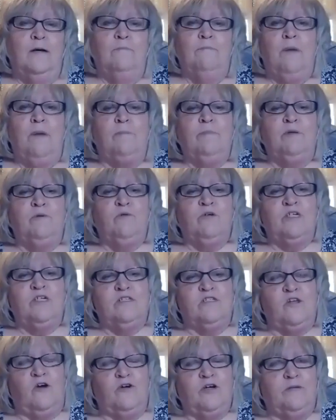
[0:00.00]
probably when I
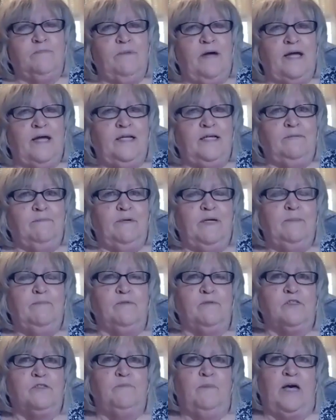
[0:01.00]
started painting
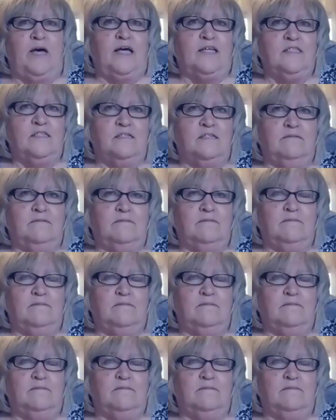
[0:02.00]
people's pets.